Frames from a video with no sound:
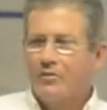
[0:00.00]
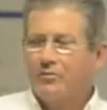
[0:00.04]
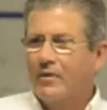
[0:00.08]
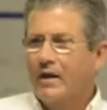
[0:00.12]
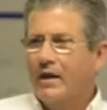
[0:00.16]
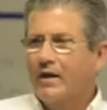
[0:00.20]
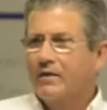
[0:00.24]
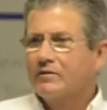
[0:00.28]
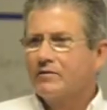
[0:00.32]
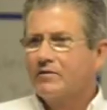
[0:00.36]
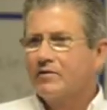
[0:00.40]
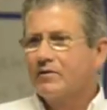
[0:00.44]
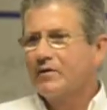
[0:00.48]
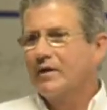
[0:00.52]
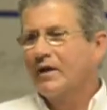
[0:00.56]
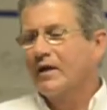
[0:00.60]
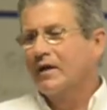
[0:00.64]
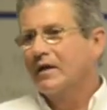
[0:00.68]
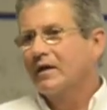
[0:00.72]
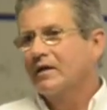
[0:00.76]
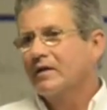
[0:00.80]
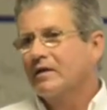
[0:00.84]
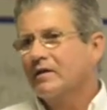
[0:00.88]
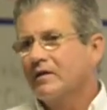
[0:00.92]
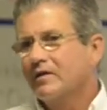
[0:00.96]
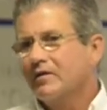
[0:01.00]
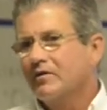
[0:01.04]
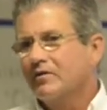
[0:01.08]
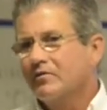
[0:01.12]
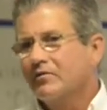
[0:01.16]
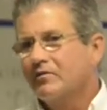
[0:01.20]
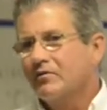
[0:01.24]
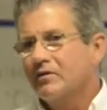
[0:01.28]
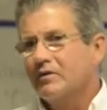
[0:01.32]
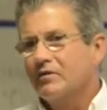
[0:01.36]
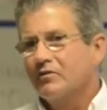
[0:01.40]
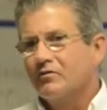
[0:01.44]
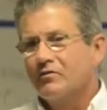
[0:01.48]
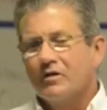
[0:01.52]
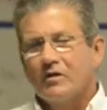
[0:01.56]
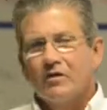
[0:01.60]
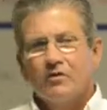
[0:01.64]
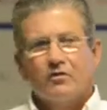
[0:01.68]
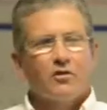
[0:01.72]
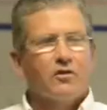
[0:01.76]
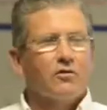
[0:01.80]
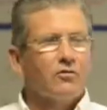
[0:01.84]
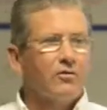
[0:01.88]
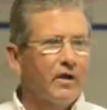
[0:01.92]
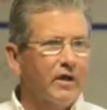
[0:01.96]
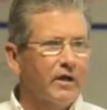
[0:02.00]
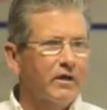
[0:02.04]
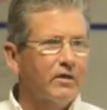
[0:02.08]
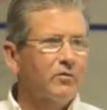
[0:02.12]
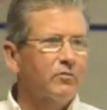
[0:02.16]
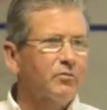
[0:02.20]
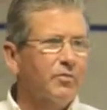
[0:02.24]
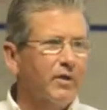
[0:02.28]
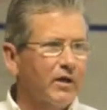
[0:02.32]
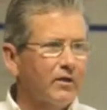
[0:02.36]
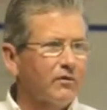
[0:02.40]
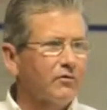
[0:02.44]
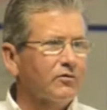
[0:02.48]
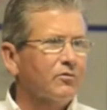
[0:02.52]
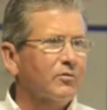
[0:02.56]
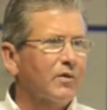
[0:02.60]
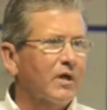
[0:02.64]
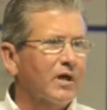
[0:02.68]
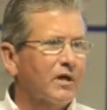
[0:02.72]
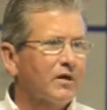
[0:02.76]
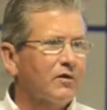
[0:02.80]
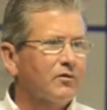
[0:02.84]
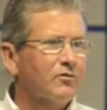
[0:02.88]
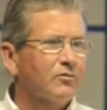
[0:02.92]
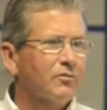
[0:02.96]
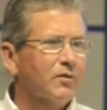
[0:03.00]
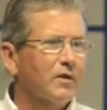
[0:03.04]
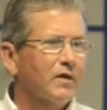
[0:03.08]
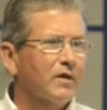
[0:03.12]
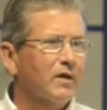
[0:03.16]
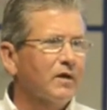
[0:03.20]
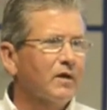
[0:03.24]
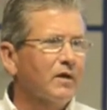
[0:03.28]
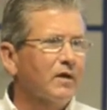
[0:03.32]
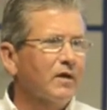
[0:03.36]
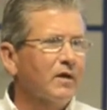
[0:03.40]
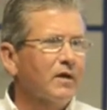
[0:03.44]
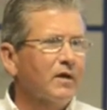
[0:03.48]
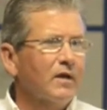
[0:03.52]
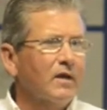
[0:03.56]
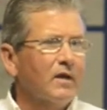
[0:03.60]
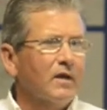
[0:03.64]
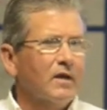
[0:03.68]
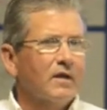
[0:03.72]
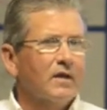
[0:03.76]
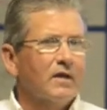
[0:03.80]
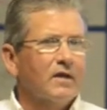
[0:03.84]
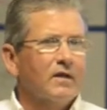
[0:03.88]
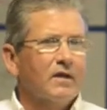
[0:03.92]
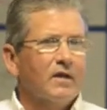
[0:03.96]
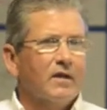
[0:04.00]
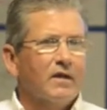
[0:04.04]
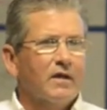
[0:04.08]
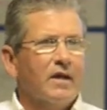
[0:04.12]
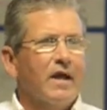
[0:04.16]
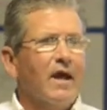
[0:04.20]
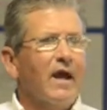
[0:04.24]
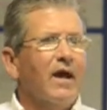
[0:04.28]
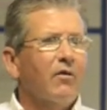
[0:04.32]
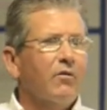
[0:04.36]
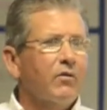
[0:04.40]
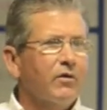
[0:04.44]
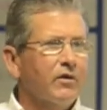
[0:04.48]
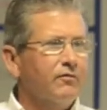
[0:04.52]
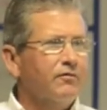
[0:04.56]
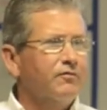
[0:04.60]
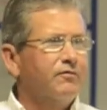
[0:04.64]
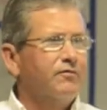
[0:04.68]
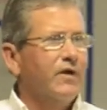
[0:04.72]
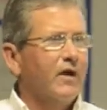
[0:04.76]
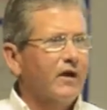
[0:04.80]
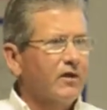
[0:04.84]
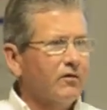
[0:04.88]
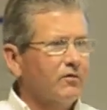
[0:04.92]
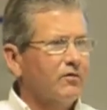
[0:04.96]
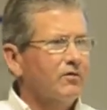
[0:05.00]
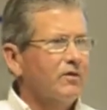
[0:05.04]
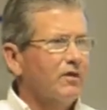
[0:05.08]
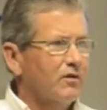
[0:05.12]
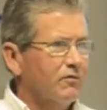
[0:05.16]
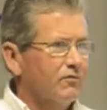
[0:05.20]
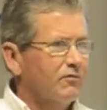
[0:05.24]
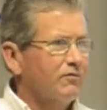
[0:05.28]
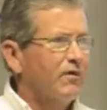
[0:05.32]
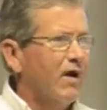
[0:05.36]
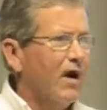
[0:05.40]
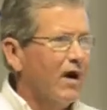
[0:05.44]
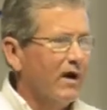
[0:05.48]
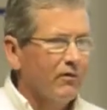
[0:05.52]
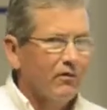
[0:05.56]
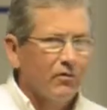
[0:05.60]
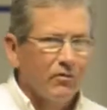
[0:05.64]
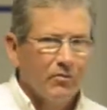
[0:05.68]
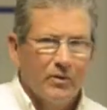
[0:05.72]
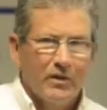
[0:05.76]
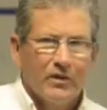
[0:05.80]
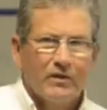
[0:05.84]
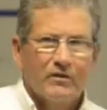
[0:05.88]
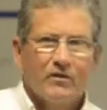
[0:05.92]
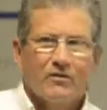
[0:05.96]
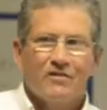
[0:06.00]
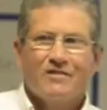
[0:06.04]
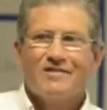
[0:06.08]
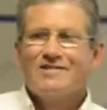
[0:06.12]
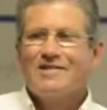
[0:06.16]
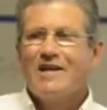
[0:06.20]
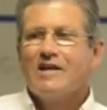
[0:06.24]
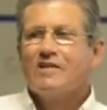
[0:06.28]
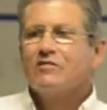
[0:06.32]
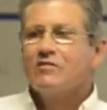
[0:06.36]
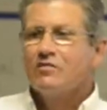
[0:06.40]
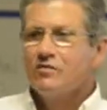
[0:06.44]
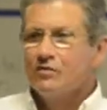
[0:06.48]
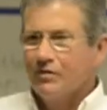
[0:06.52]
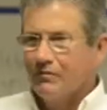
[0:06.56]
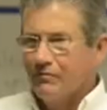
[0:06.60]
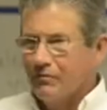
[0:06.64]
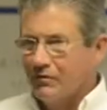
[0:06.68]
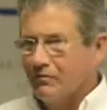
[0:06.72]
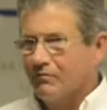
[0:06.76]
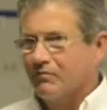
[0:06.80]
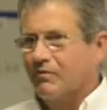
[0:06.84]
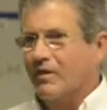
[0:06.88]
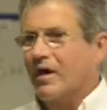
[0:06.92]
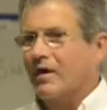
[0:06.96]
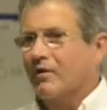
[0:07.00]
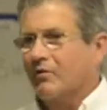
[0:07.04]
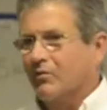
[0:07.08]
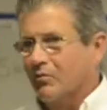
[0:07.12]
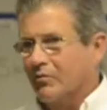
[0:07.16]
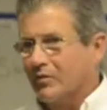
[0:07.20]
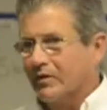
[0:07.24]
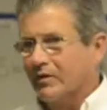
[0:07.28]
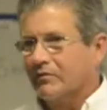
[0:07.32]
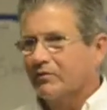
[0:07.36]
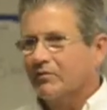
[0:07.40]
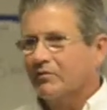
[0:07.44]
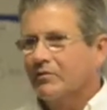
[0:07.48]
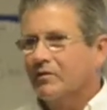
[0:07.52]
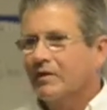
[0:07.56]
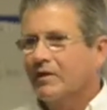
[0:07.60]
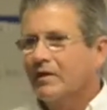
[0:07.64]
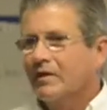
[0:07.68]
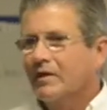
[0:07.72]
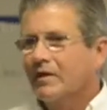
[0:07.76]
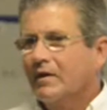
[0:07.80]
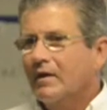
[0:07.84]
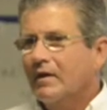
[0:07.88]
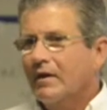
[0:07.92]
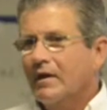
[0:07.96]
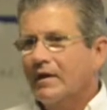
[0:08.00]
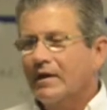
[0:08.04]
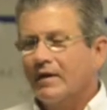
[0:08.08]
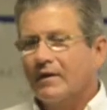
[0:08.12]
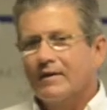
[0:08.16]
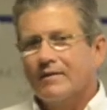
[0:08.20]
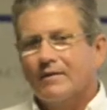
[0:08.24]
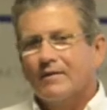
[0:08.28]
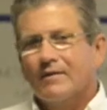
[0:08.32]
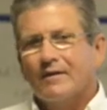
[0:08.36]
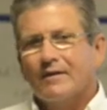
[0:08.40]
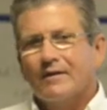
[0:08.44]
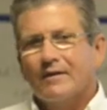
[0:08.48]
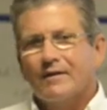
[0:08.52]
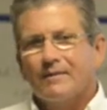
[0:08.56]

about today is integrated pest management and how it affects the environment, the sensitive environments, and